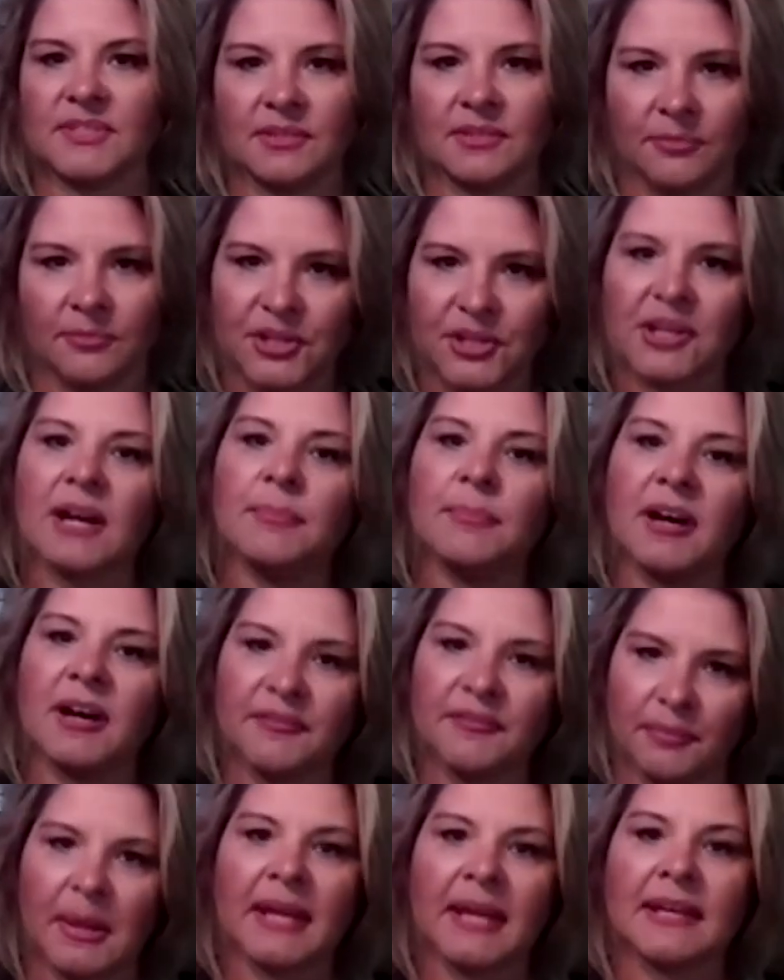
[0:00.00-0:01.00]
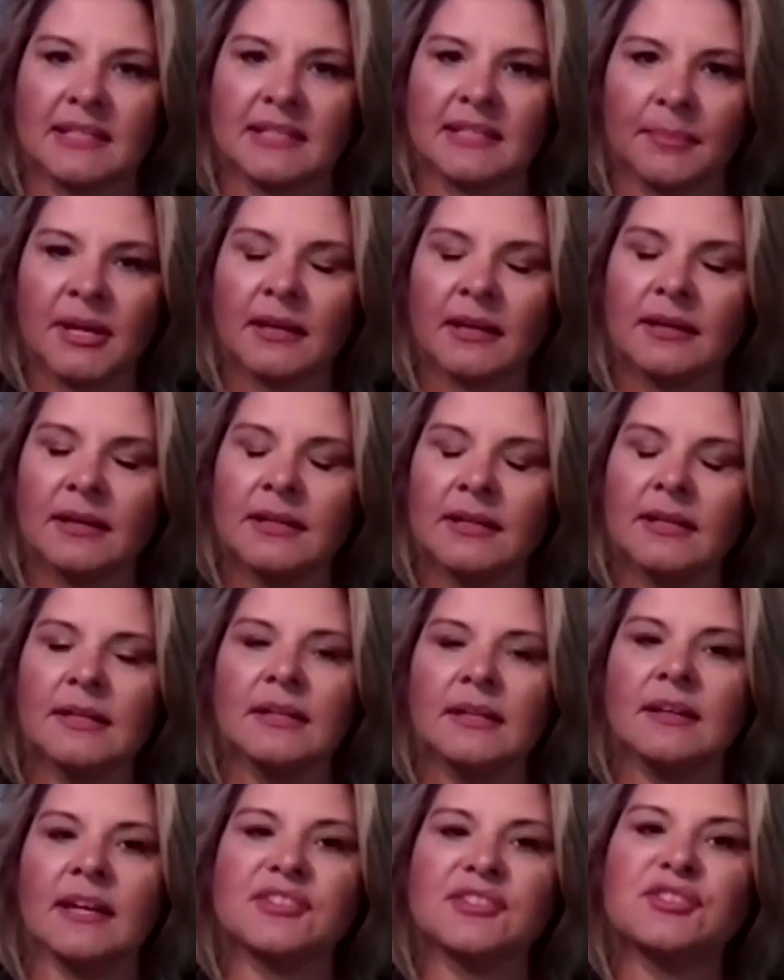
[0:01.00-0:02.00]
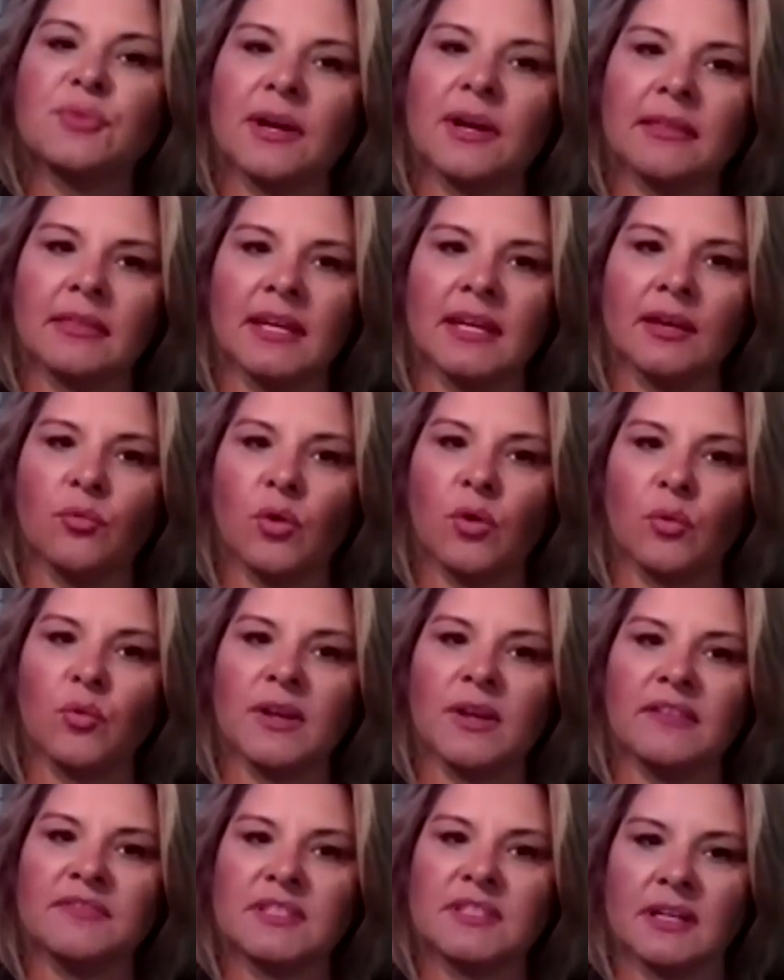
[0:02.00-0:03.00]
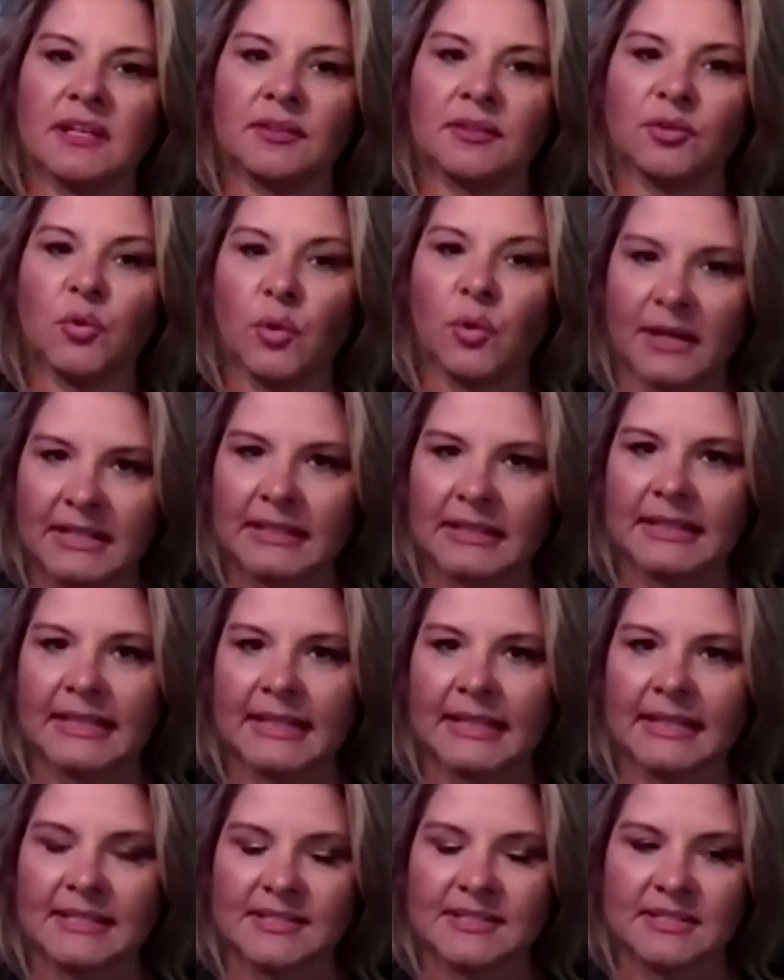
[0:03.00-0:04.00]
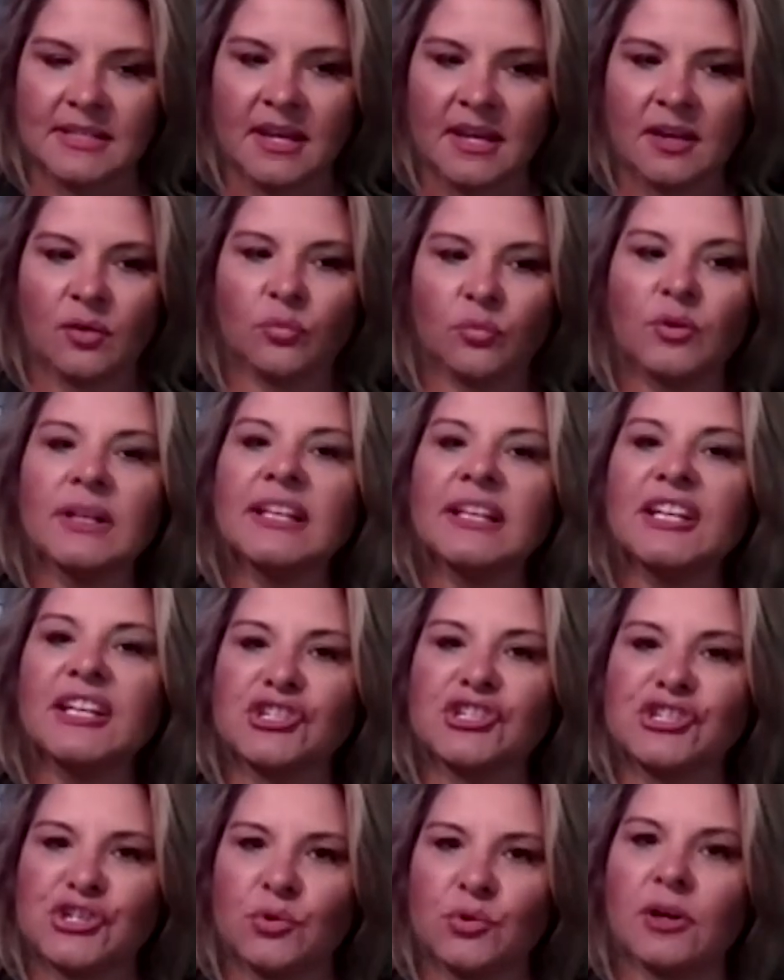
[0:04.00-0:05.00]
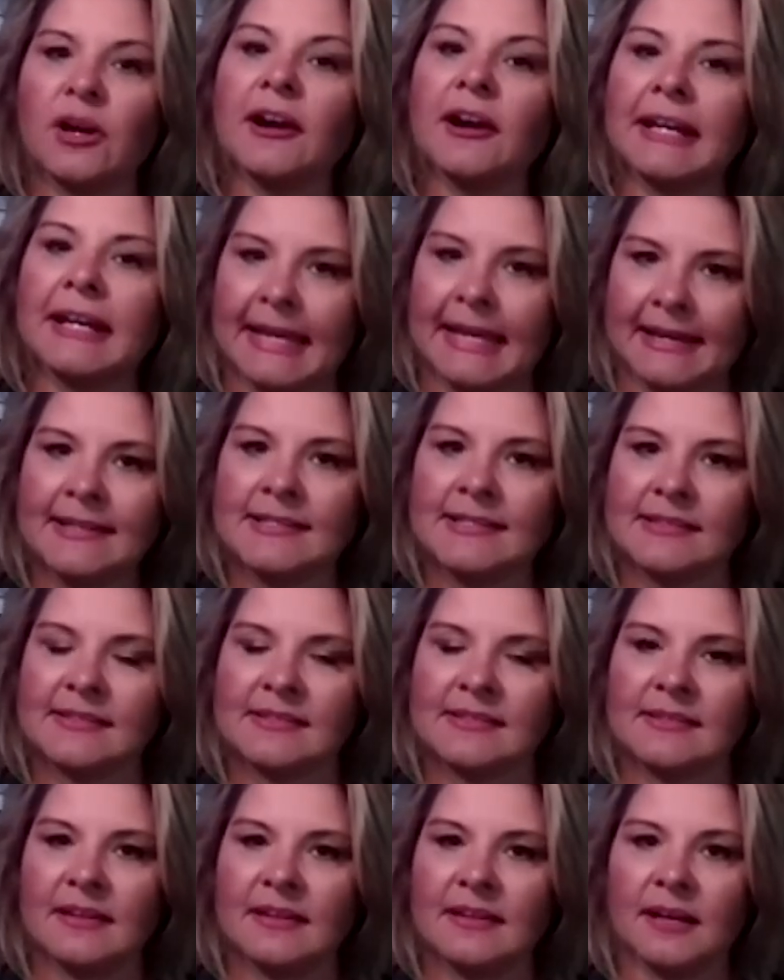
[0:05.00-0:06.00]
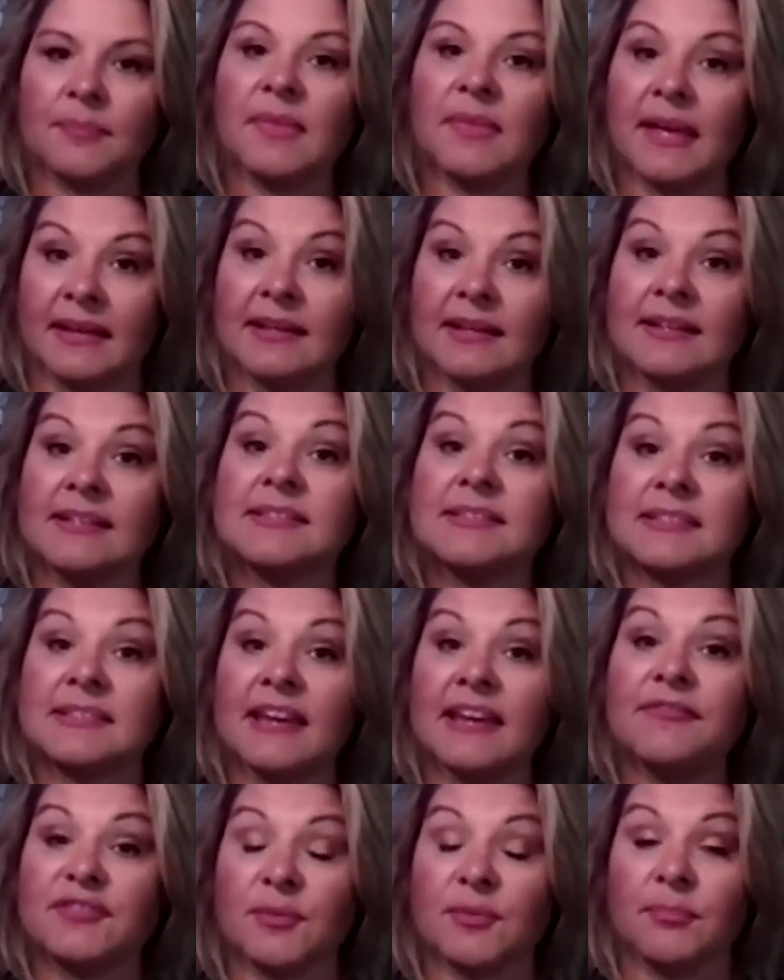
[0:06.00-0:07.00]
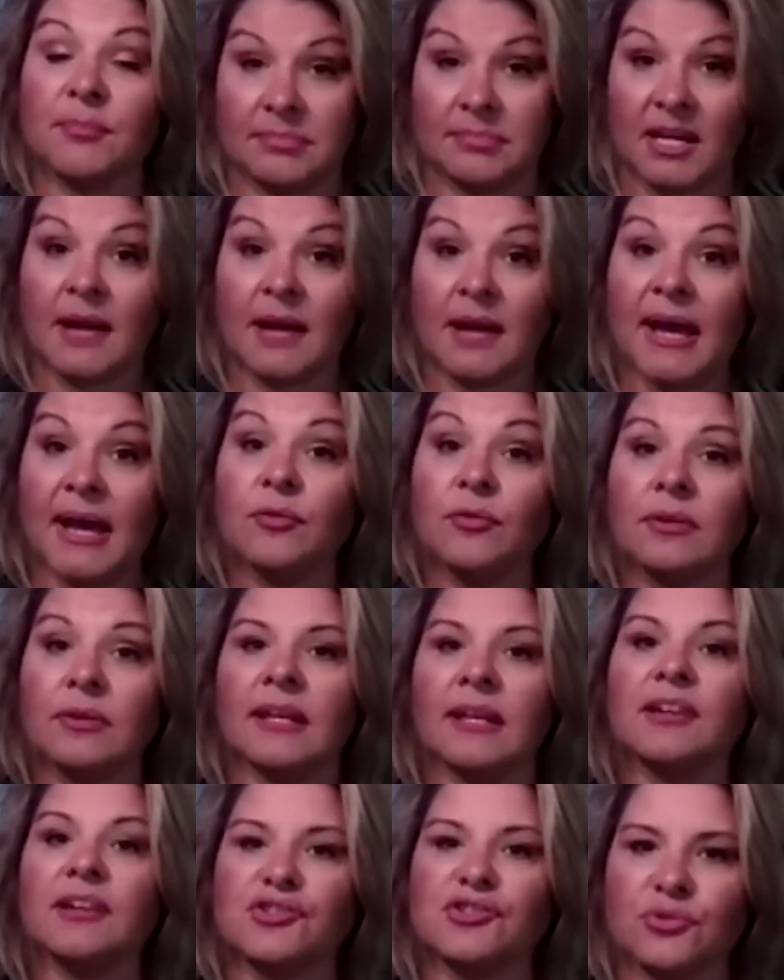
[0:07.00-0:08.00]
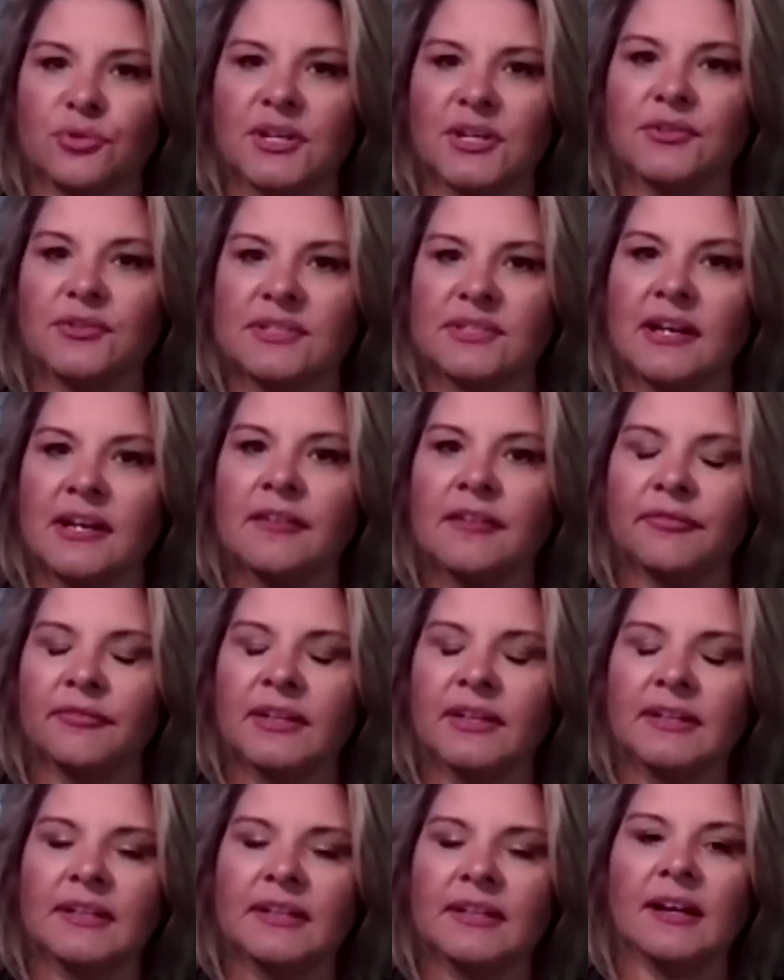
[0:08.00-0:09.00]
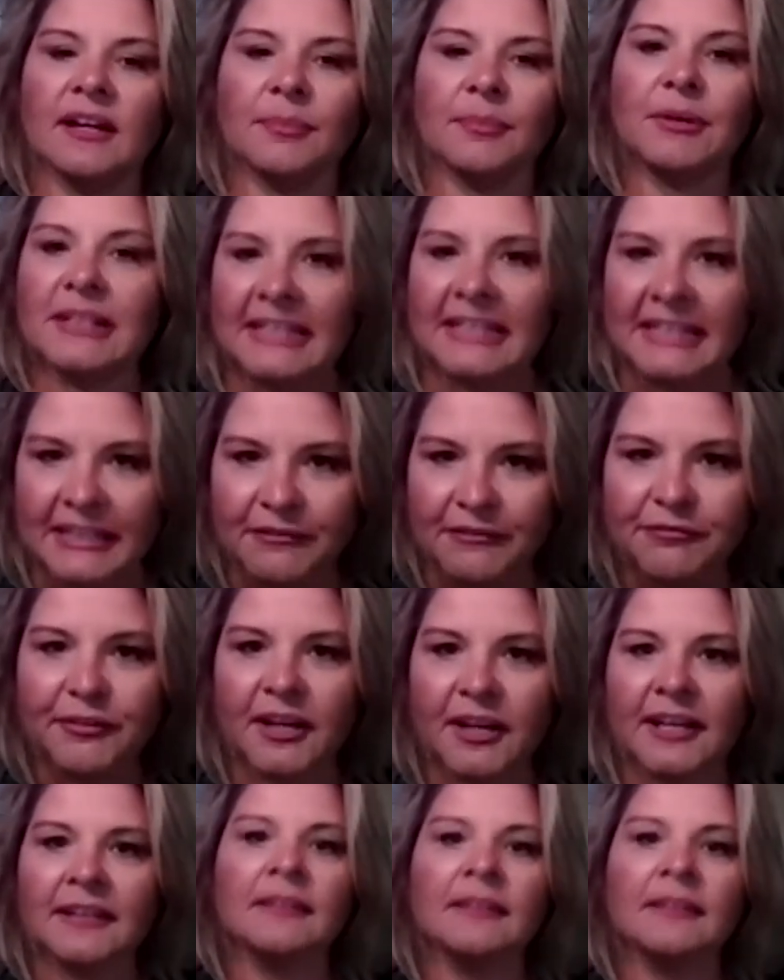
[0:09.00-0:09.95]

you come out of a pandemic. And so I think what we've done quickly is really assure our guests that it is safe to come out and enjoy yourself. Clean fun,